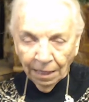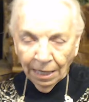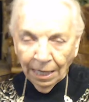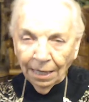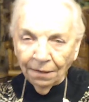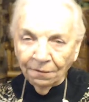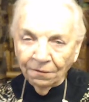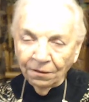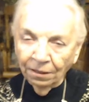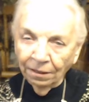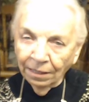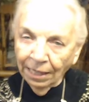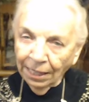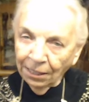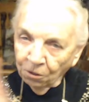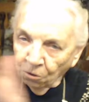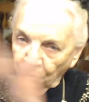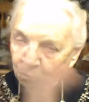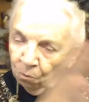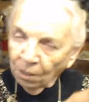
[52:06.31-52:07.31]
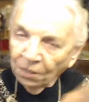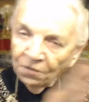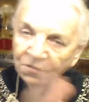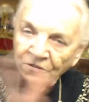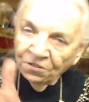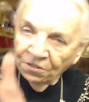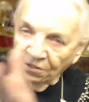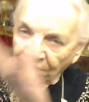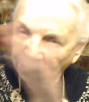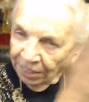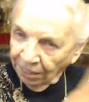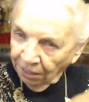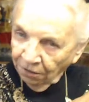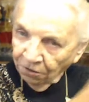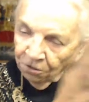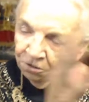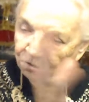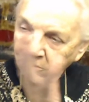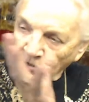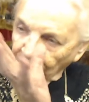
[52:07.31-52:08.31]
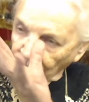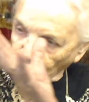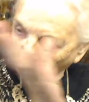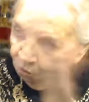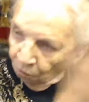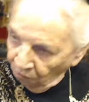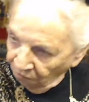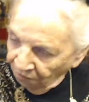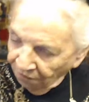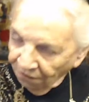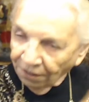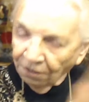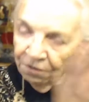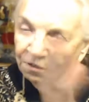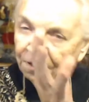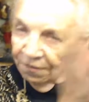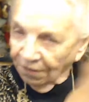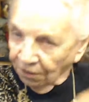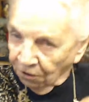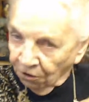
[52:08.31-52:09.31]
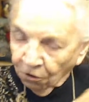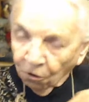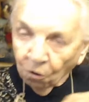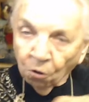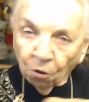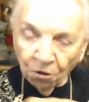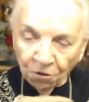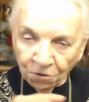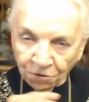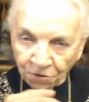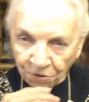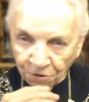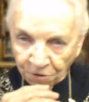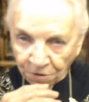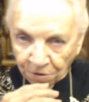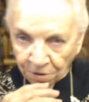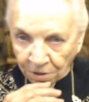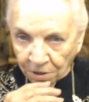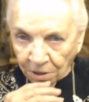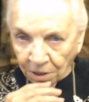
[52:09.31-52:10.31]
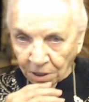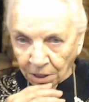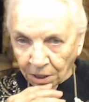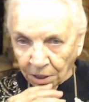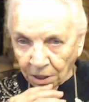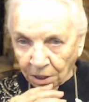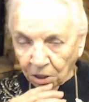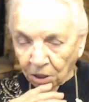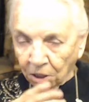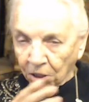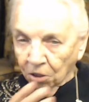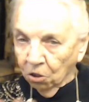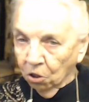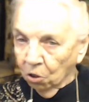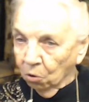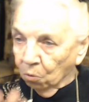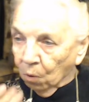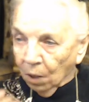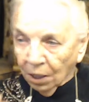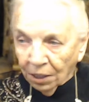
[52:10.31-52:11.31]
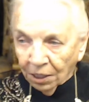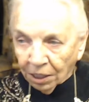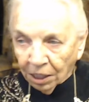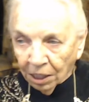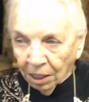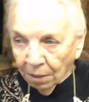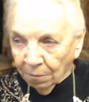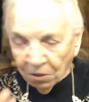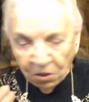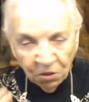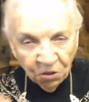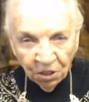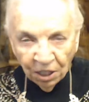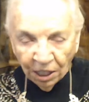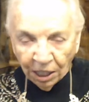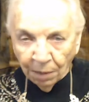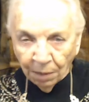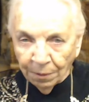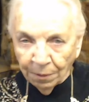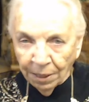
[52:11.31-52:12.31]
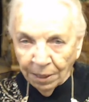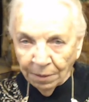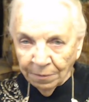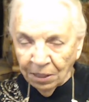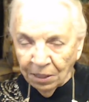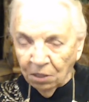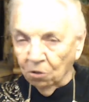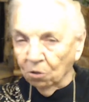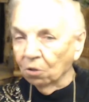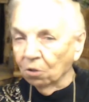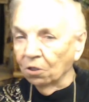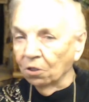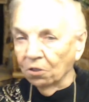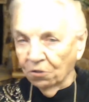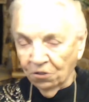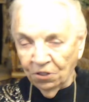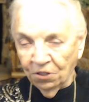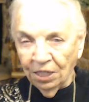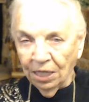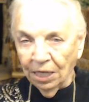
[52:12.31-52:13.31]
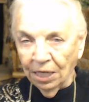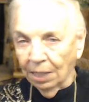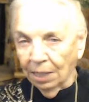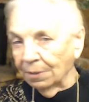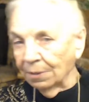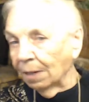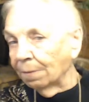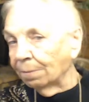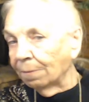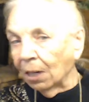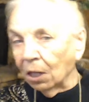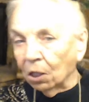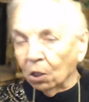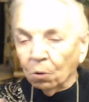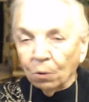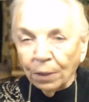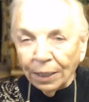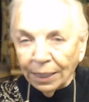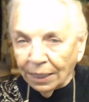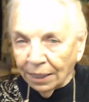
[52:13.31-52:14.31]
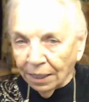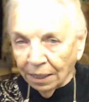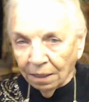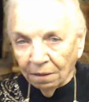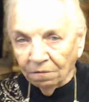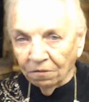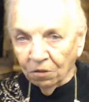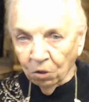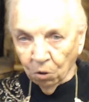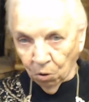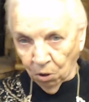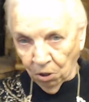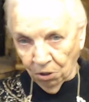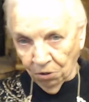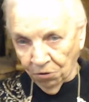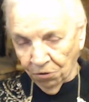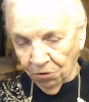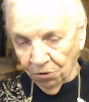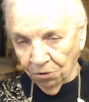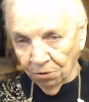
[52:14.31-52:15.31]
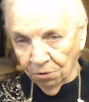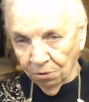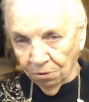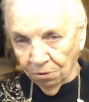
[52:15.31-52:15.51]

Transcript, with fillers: And the lighter ones and the others are over there and they're yours. You want to come and check up on me, you're going to see. I'm not borrowing any of yours.